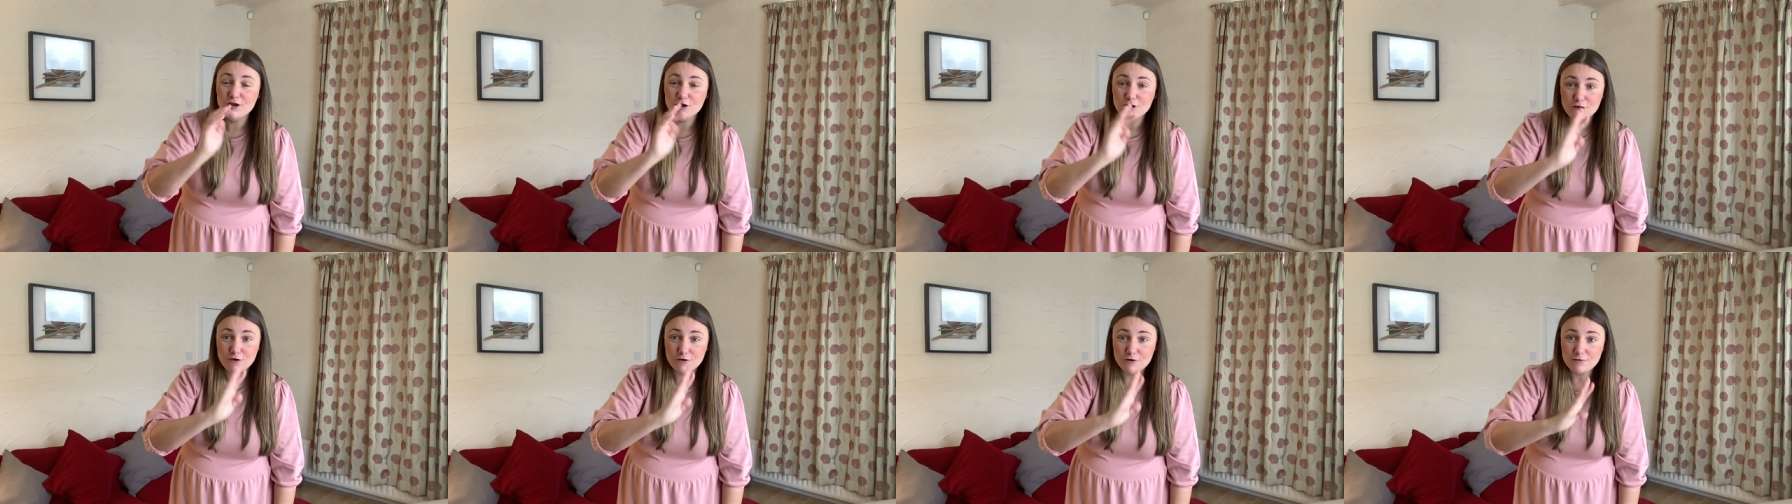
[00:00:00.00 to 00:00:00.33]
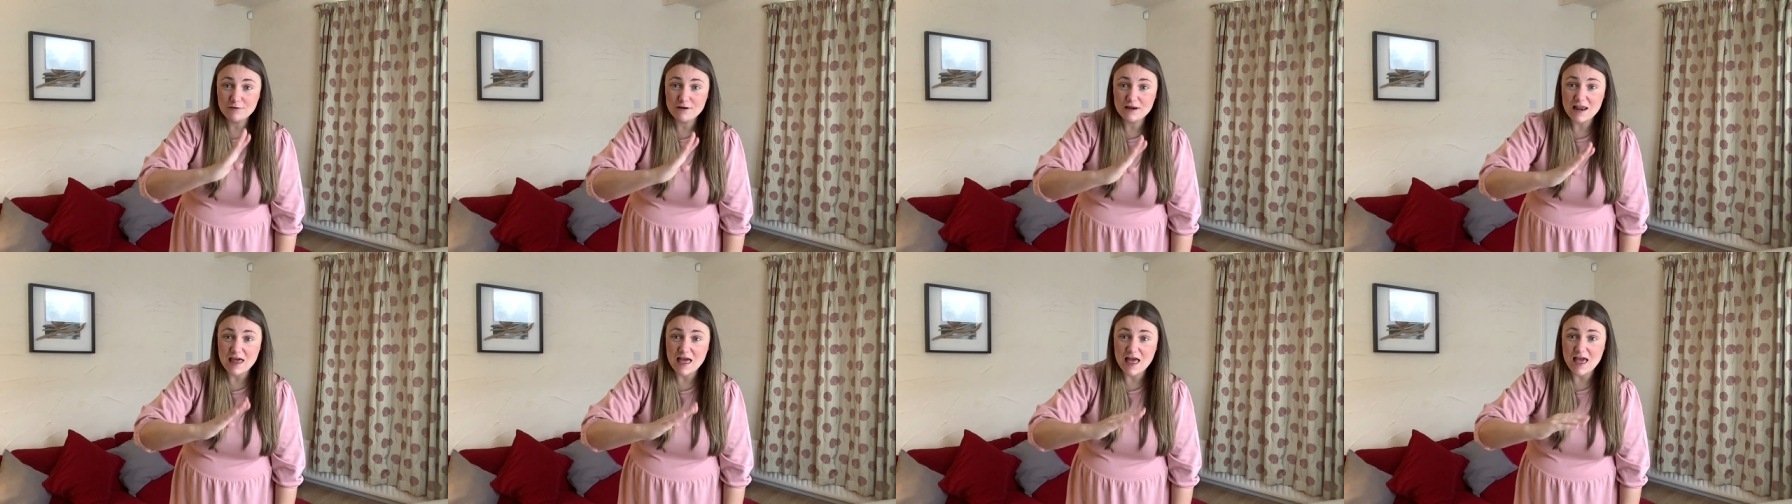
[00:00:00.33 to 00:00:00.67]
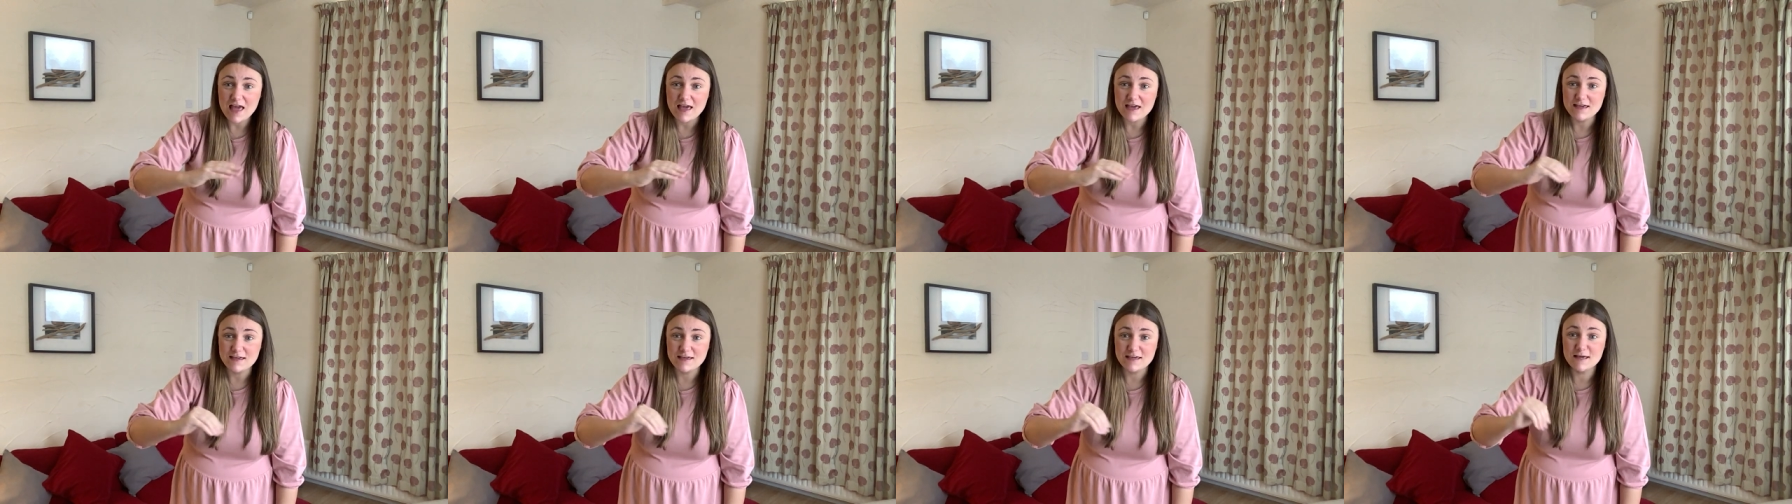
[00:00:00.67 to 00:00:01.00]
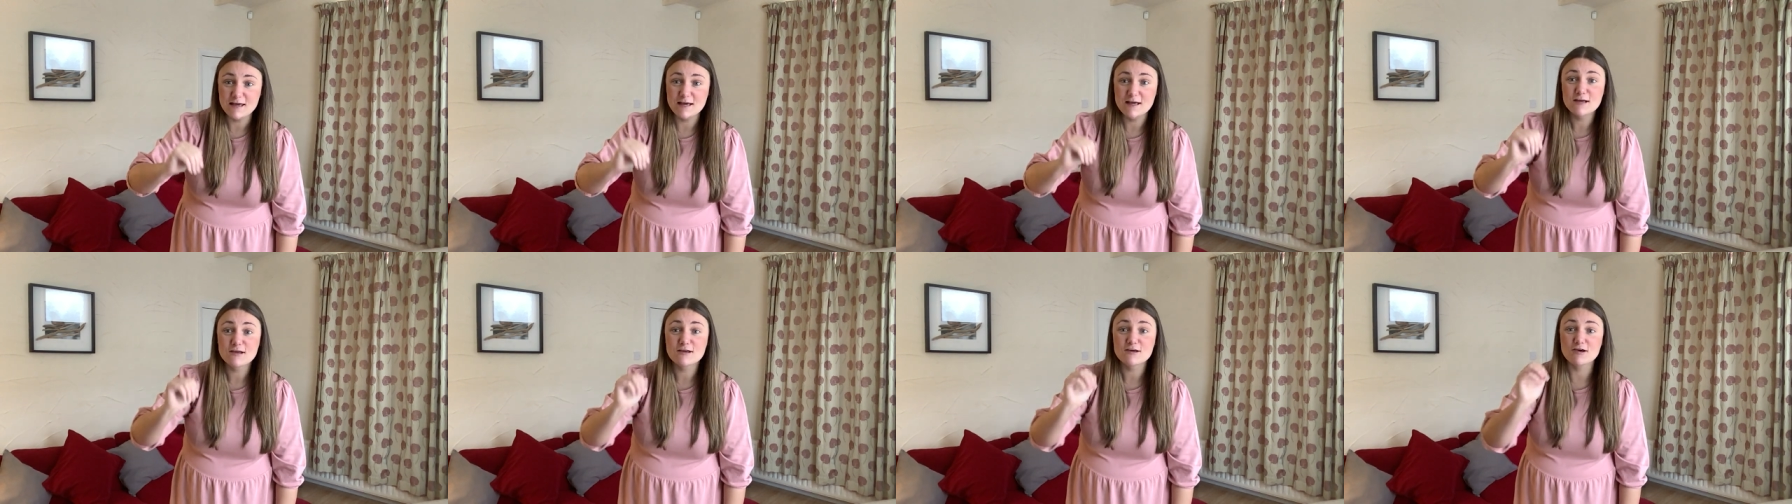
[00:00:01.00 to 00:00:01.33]
who lay
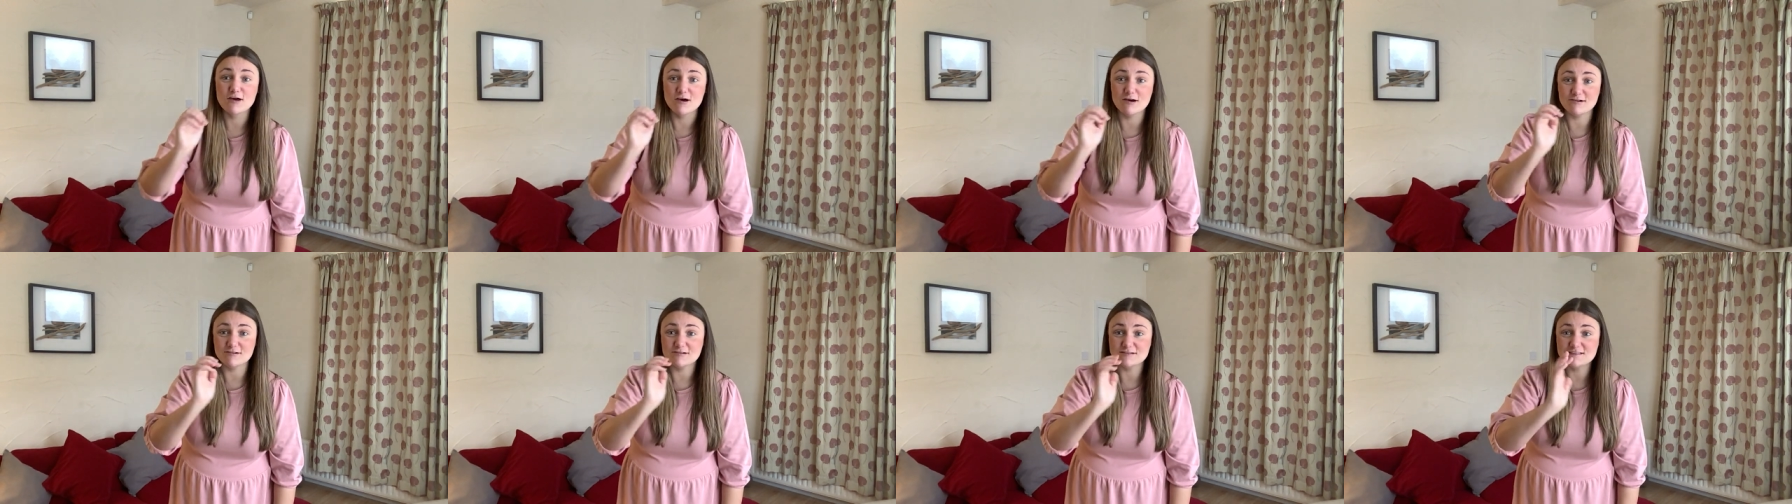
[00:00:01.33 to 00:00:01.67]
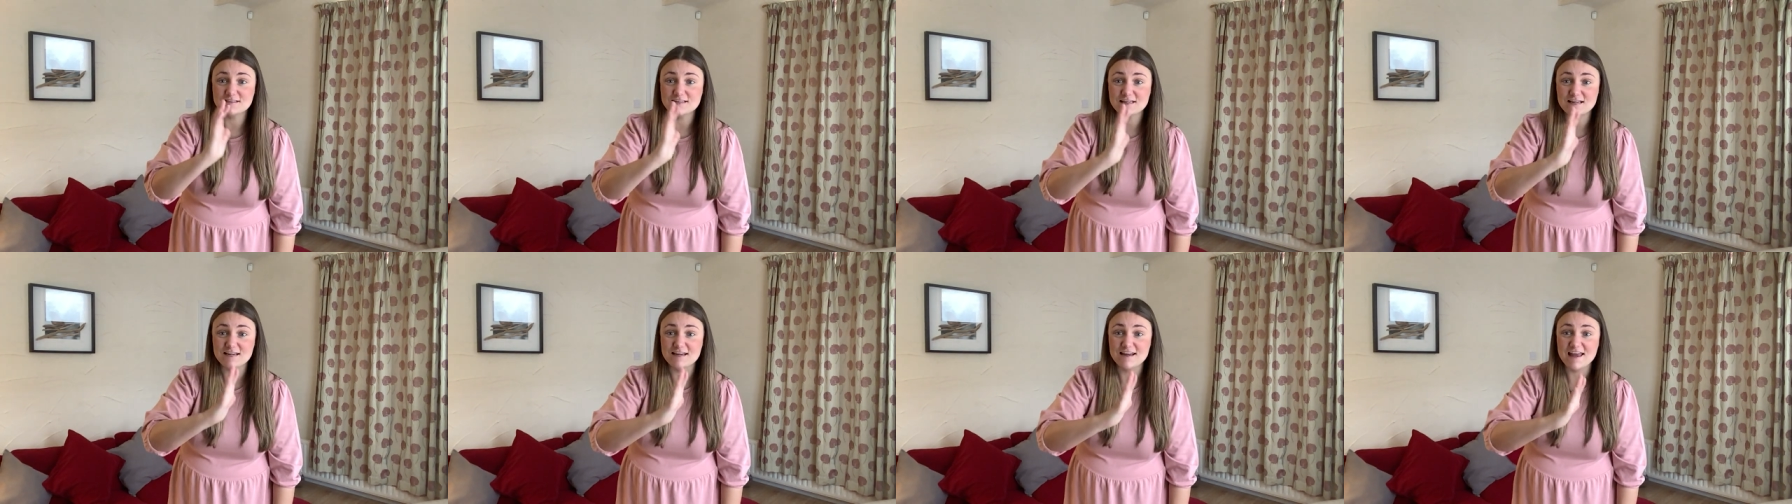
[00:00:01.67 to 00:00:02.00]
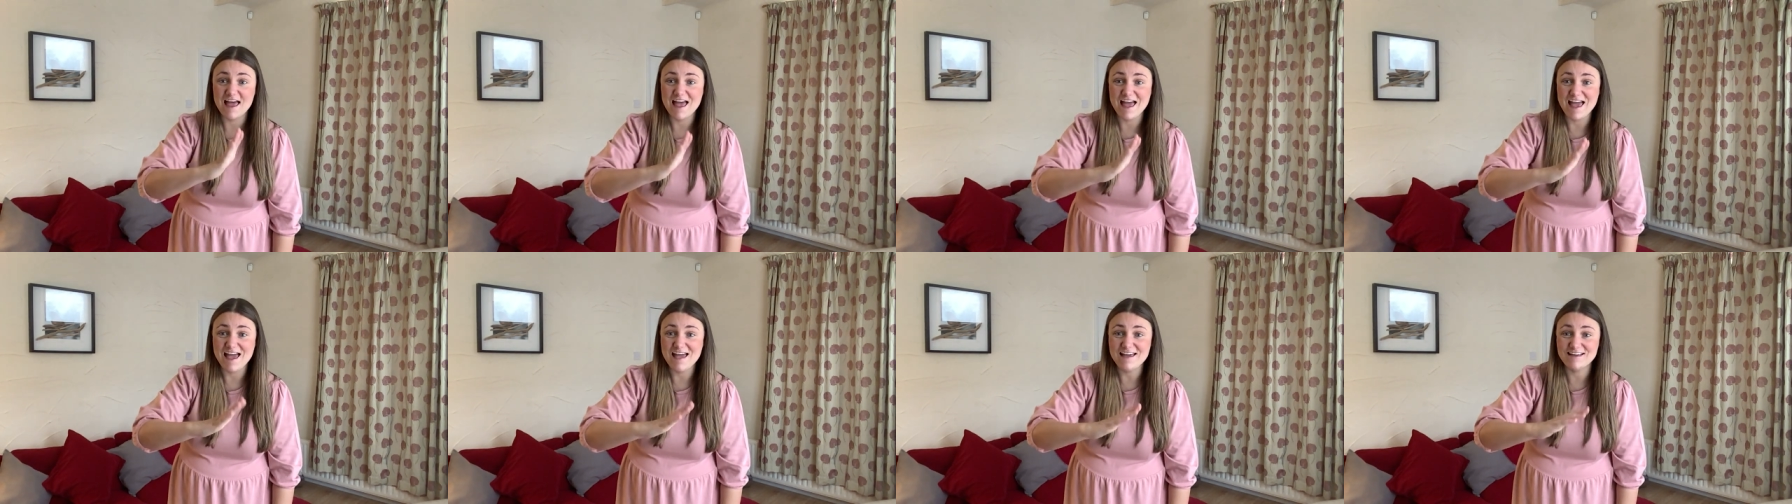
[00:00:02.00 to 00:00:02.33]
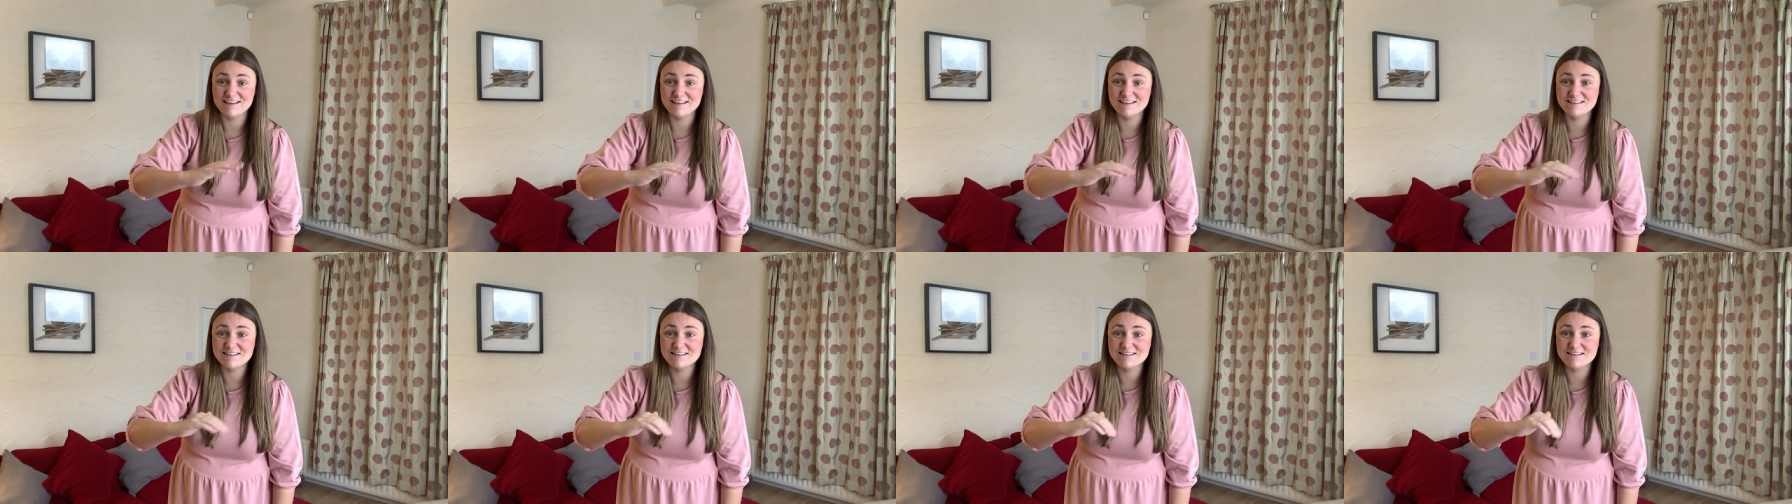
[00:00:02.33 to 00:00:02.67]
golden
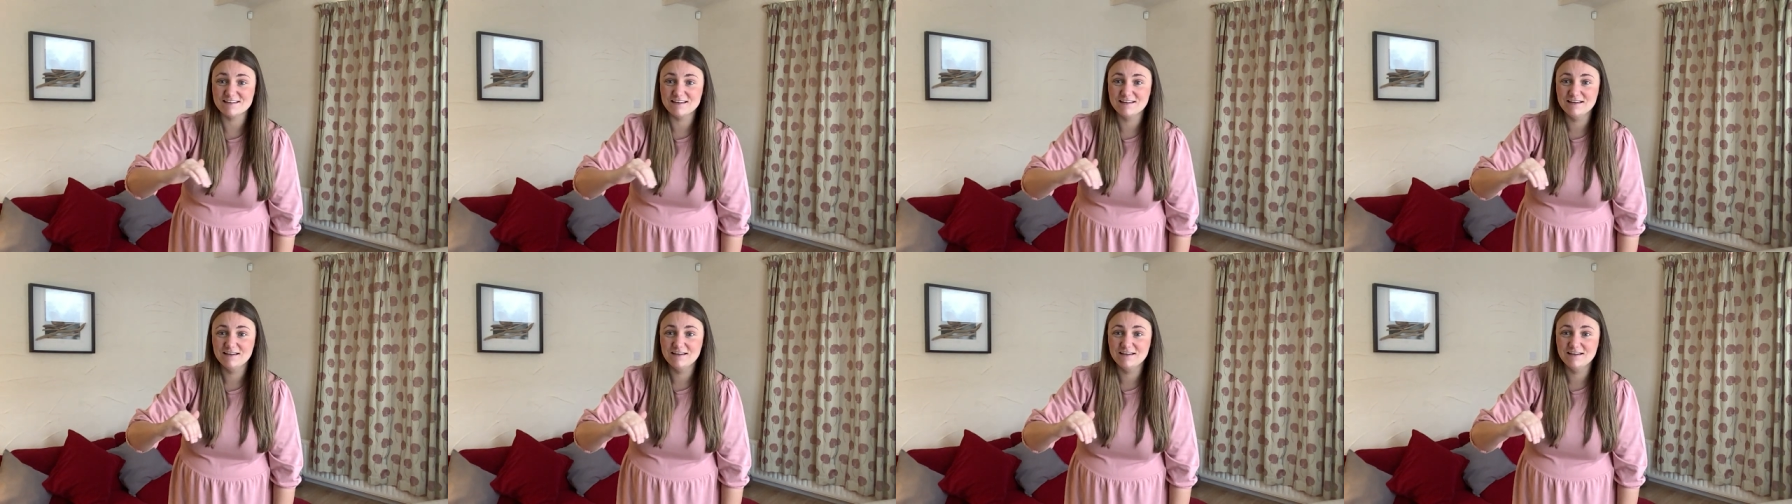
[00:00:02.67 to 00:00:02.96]
eggs.